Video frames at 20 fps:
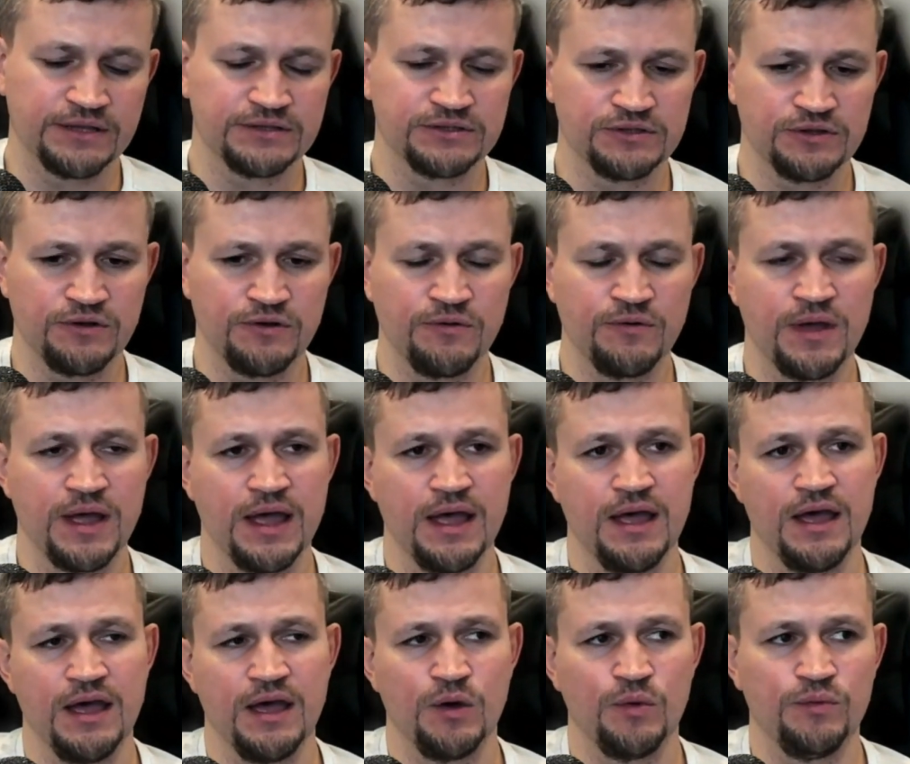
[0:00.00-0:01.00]
So
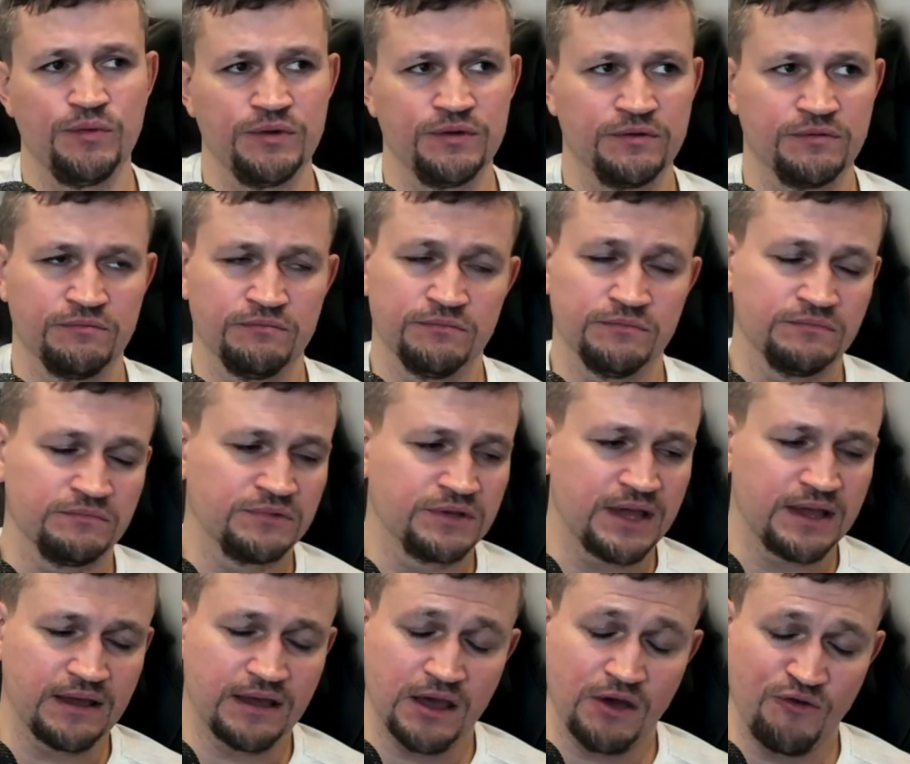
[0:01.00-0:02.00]
we
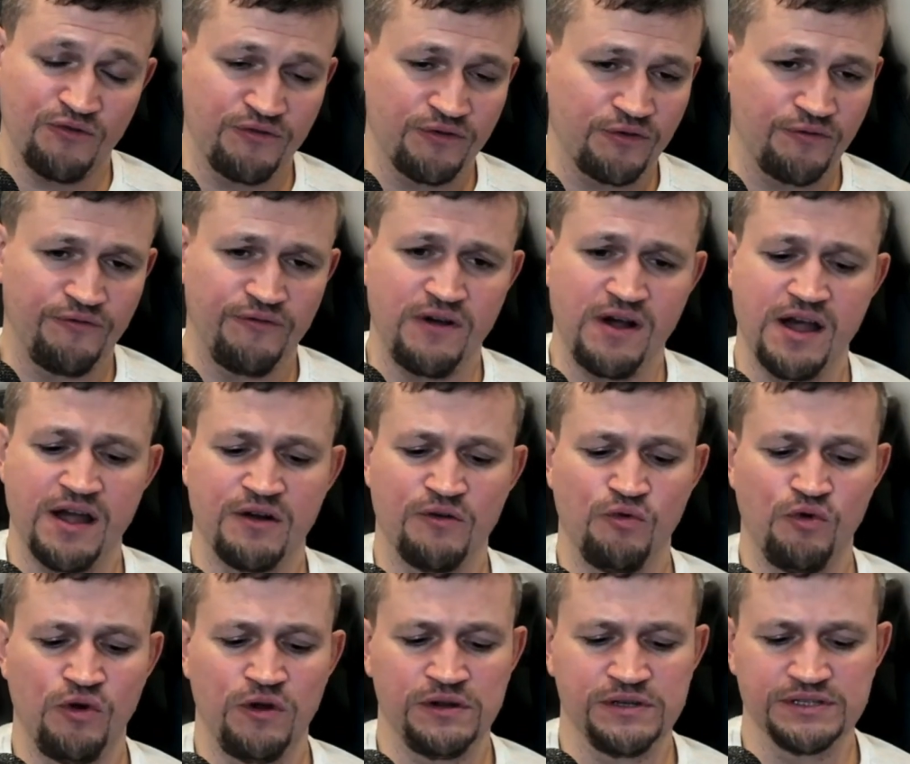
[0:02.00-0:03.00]
take care of your
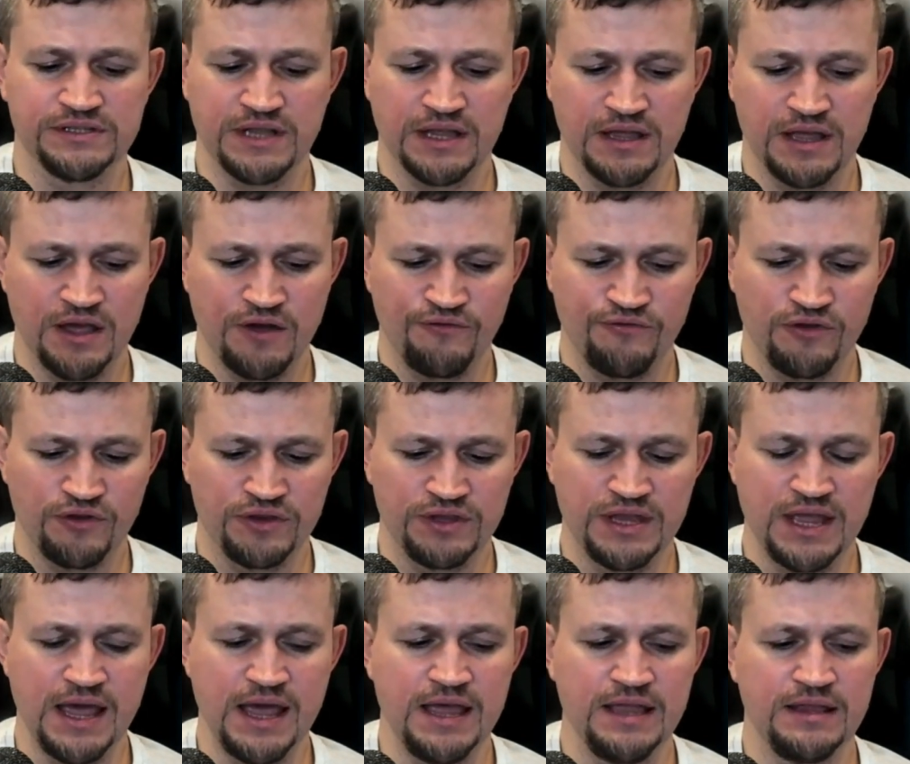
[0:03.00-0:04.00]
firewalls, take care of your
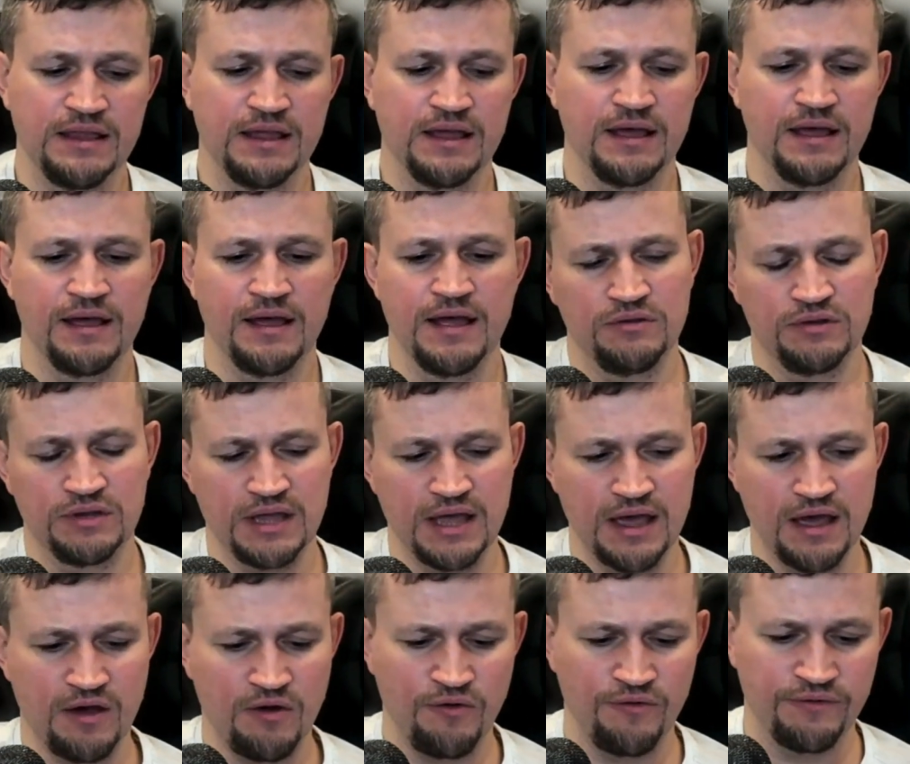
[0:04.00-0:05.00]
data, take
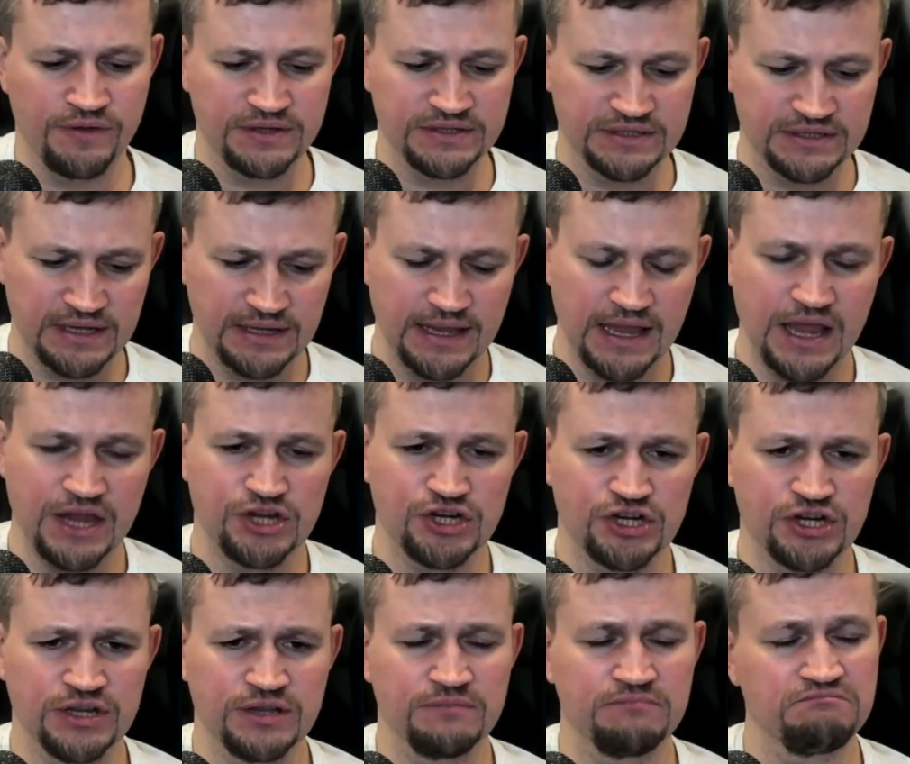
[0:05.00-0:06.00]
care of
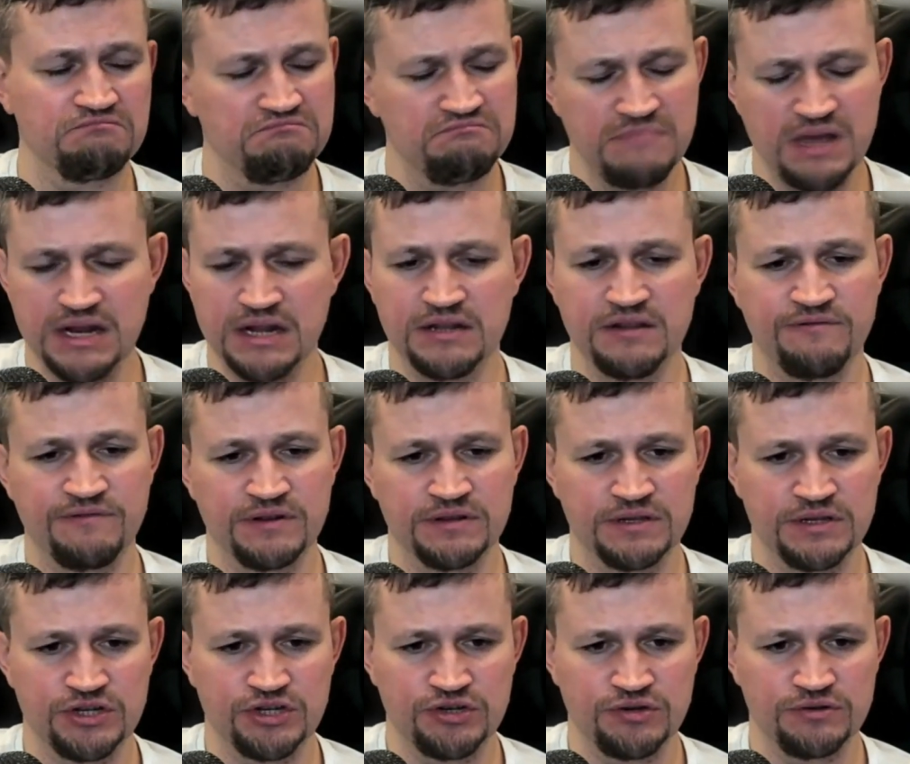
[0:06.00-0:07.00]
installation, many different
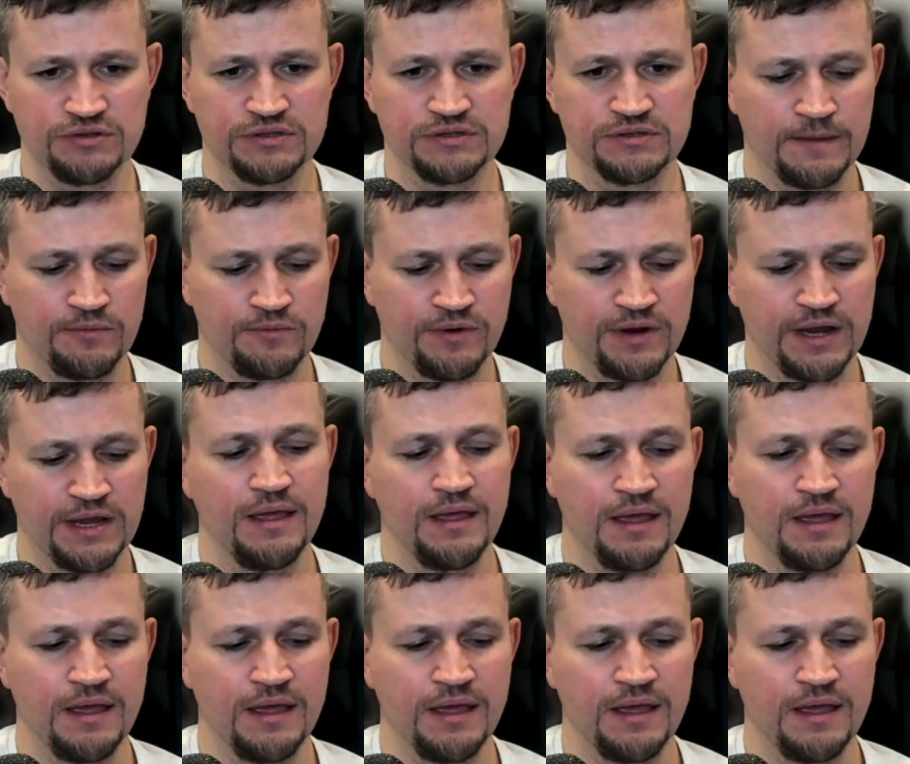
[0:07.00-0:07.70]
issues, right?